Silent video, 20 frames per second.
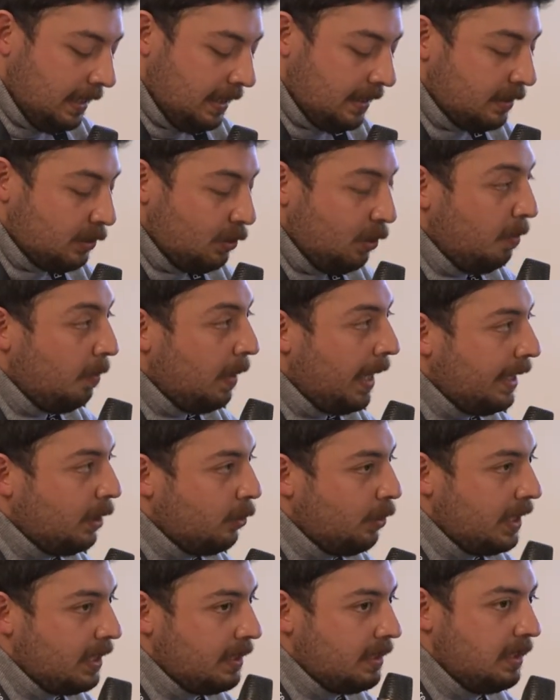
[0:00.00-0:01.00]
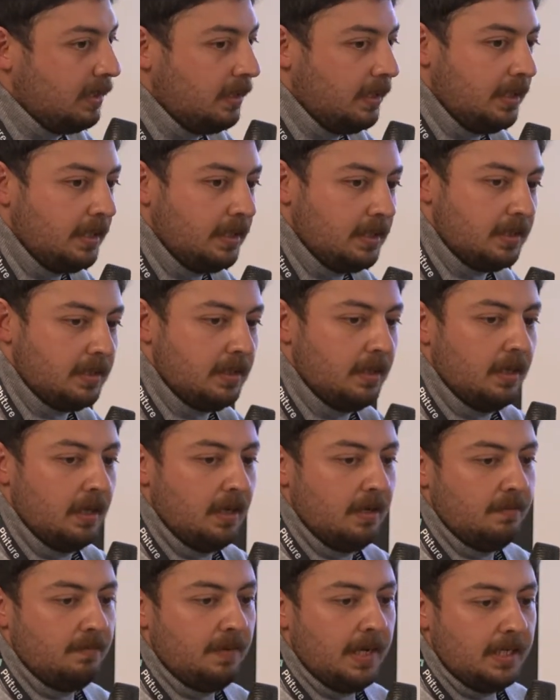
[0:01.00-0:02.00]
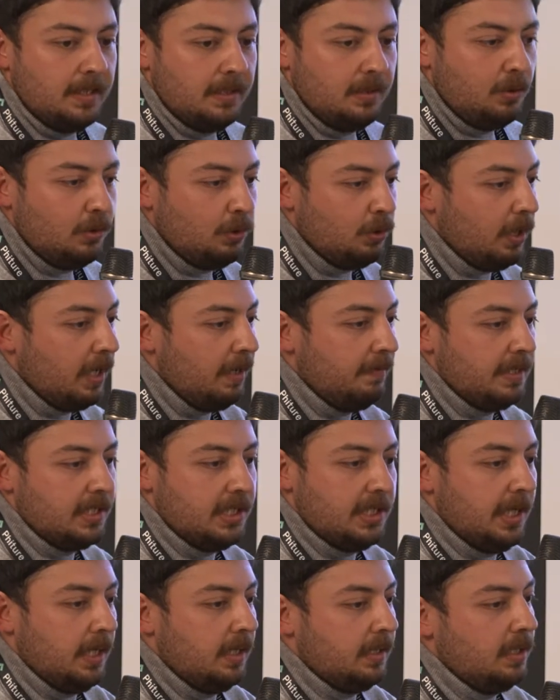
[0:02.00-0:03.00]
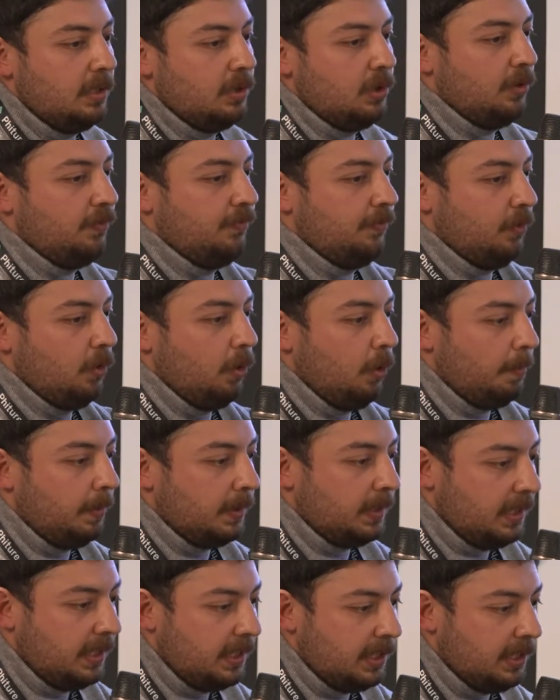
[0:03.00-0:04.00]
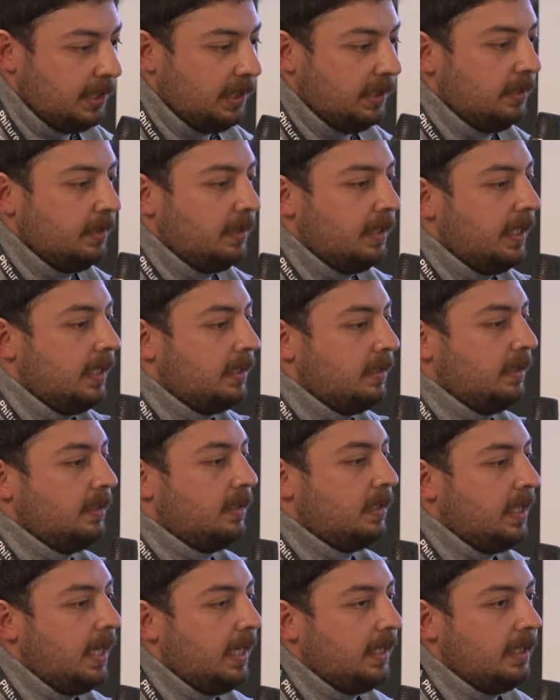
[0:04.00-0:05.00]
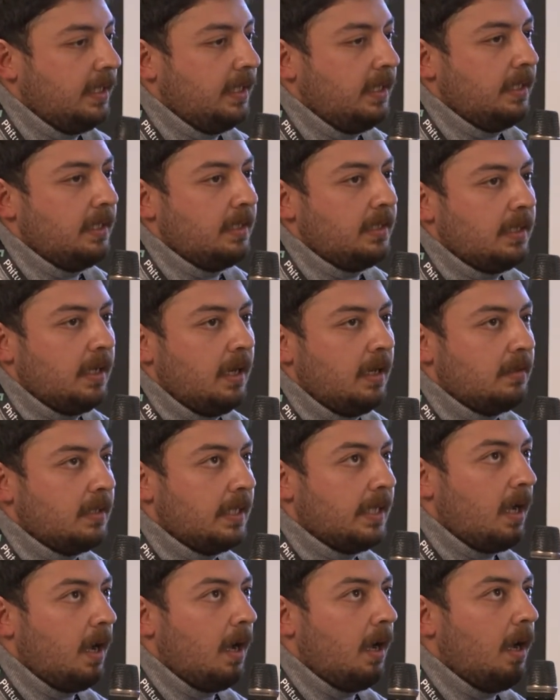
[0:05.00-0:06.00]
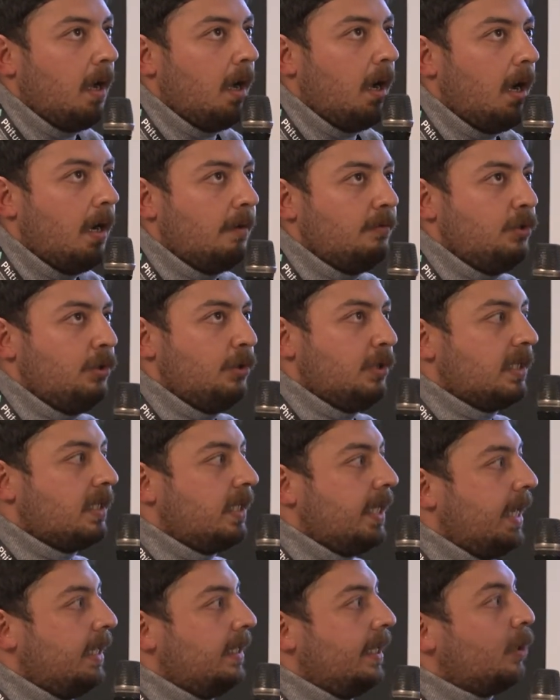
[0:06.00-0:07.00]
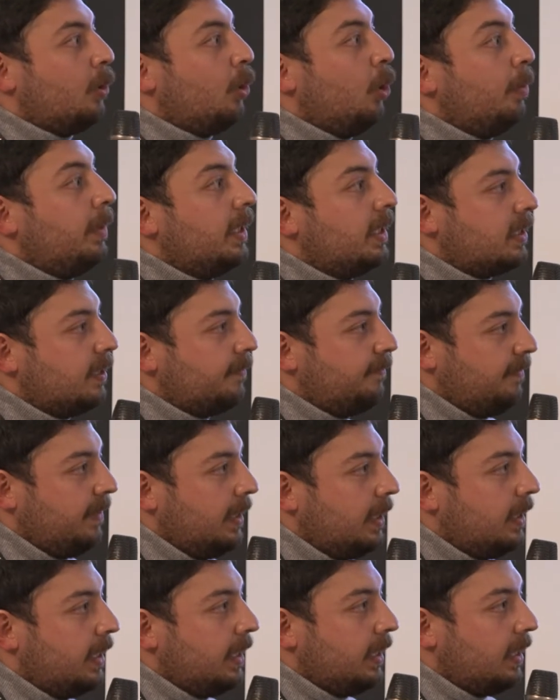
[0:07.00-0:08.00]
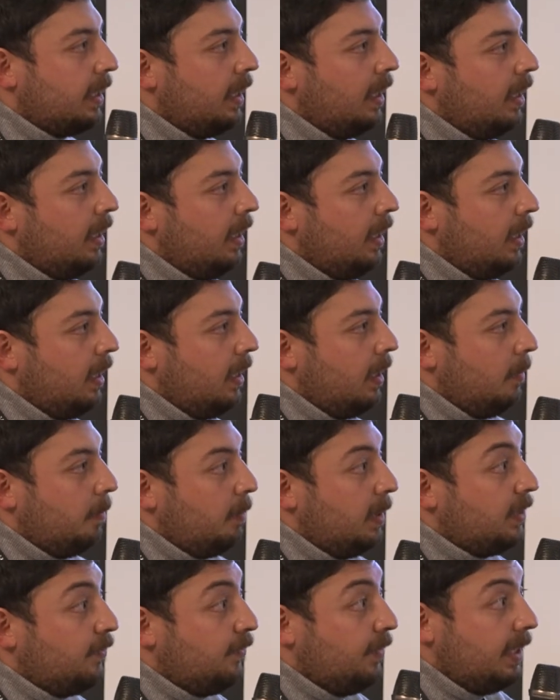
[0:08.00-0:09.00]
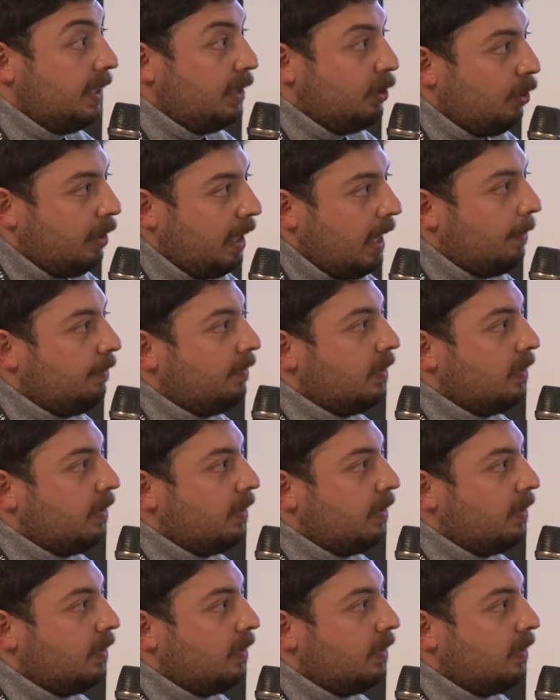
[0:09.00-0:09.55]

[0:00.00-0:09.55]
So my question is, when you have a challenge of competition and the tracking, like how do you create a community feeling between your app?